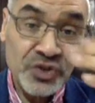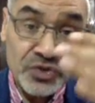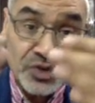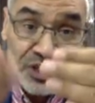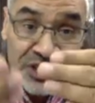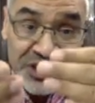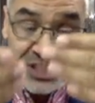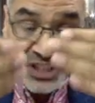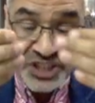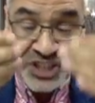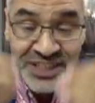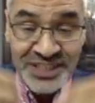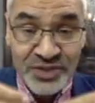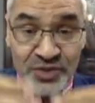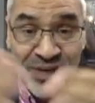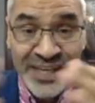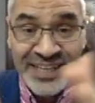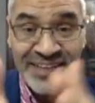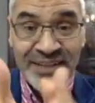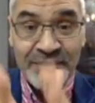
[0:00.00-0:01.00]
just to
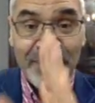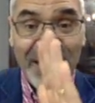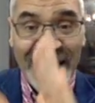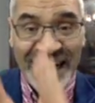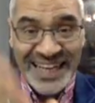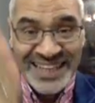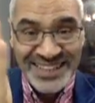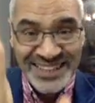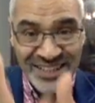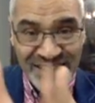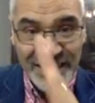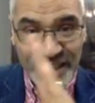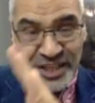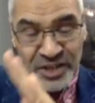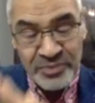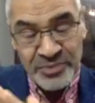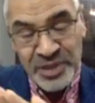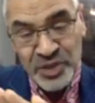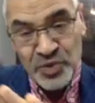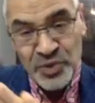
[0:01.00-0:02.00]
get the balance
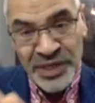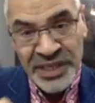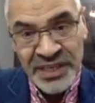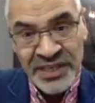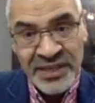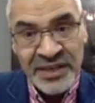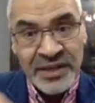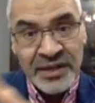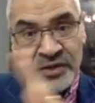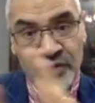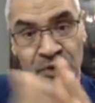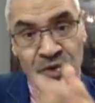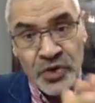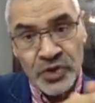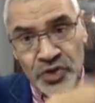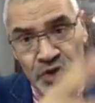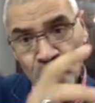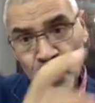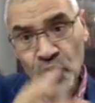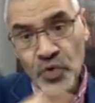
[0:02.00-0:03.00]
between
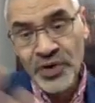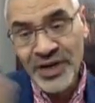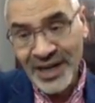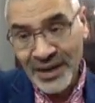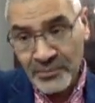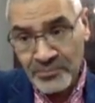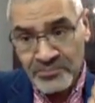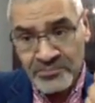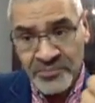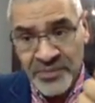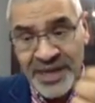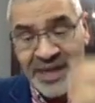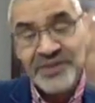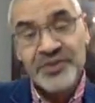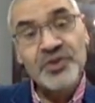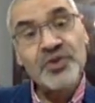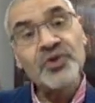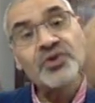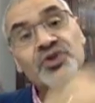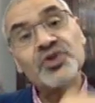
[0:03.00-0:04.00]
those who come and
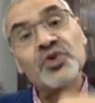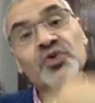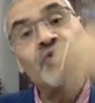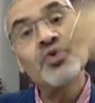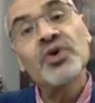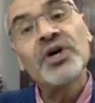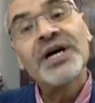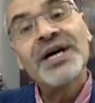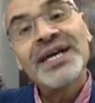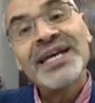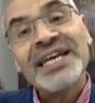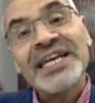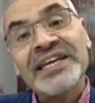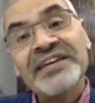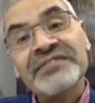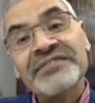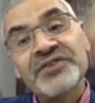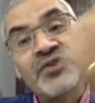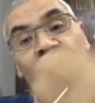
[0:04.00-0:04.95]
those who leave, to